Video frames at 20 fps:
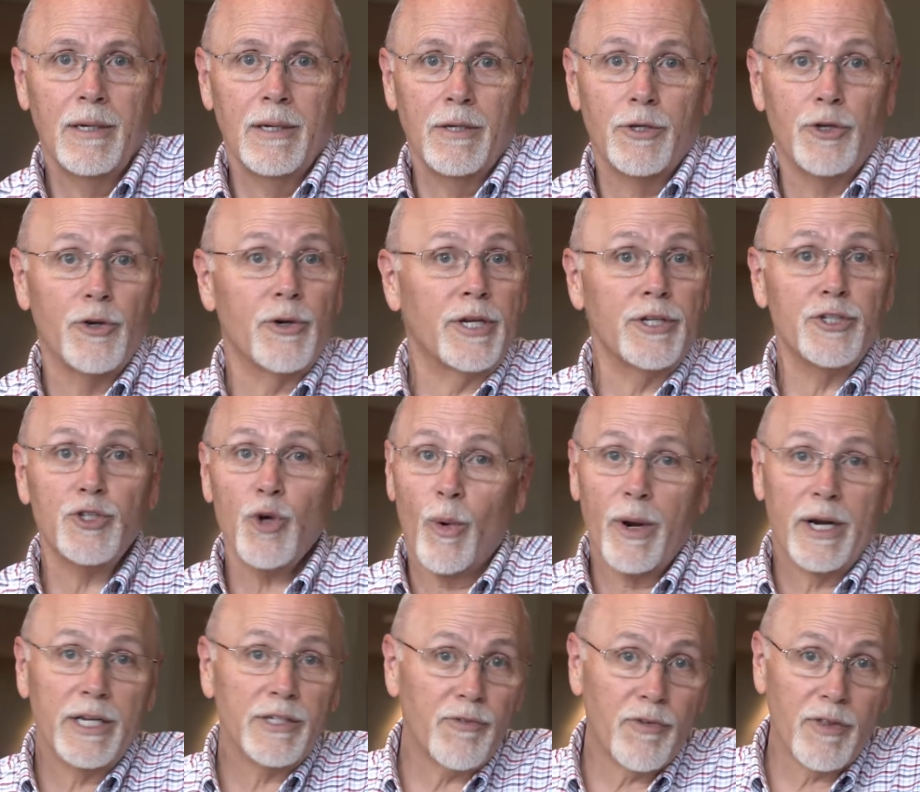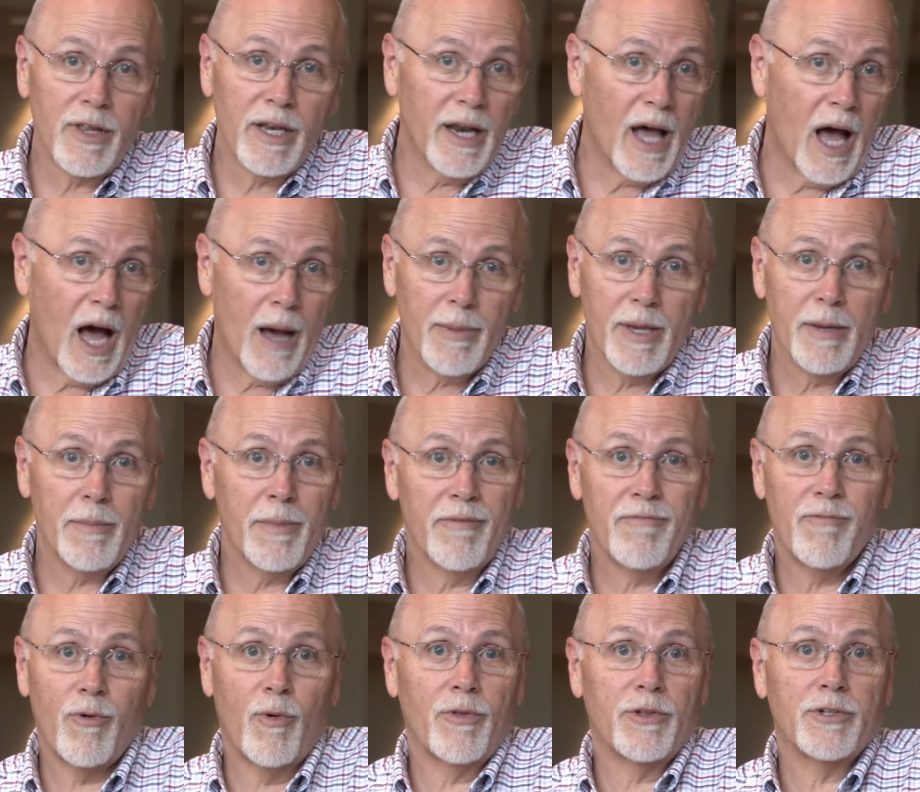You can join us for the lobby
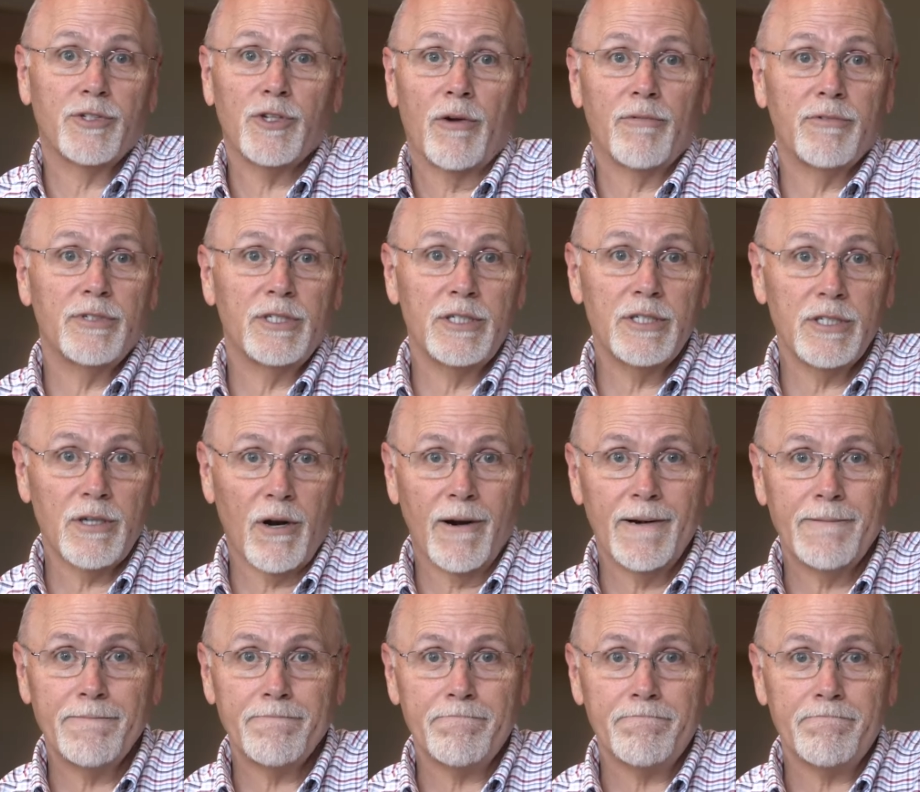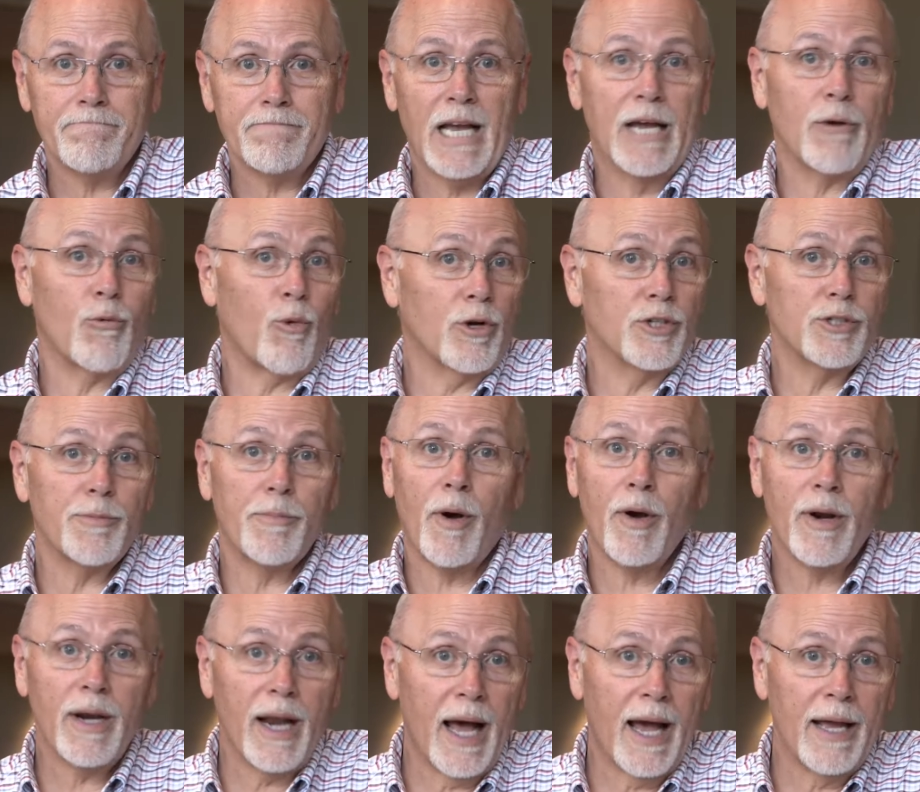before the services start and worship
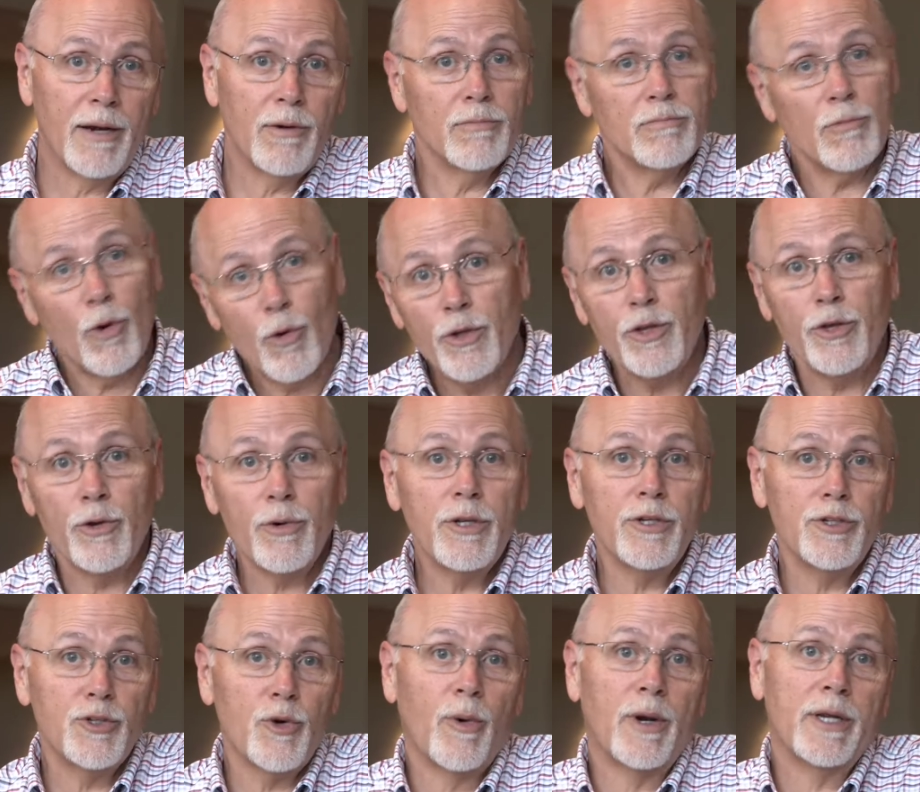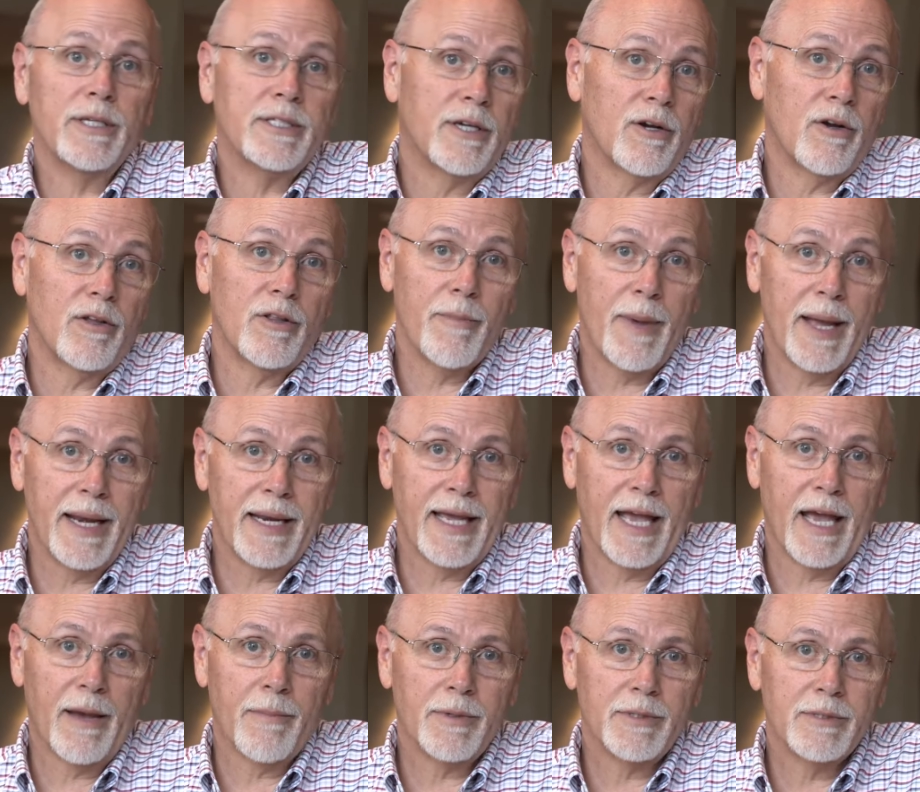online, or you can join us here on the main
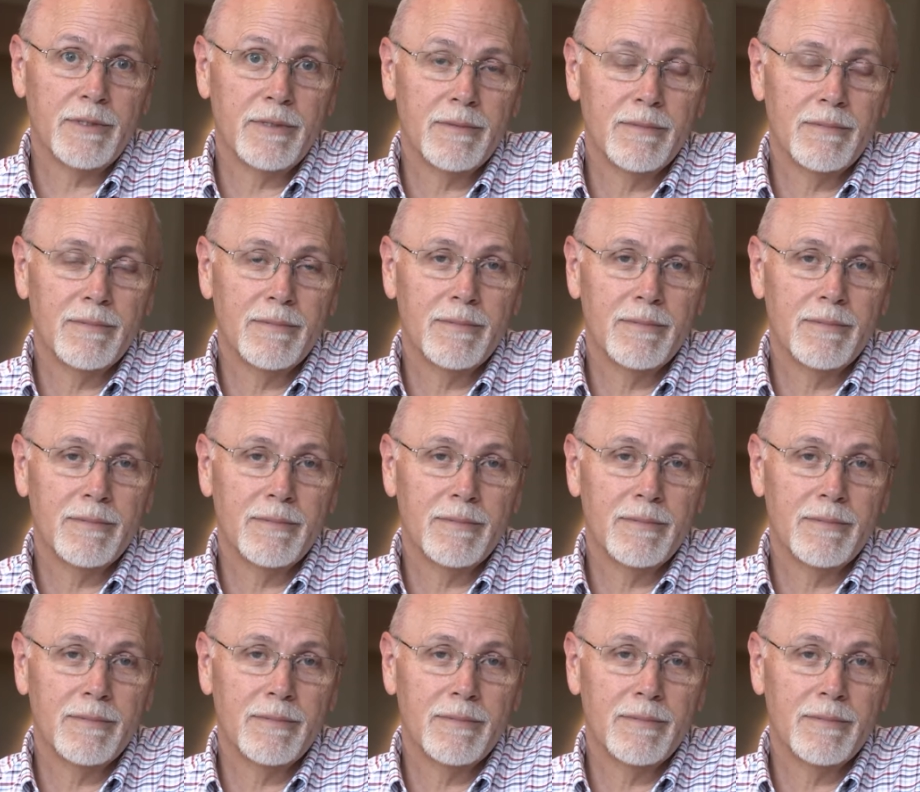campus.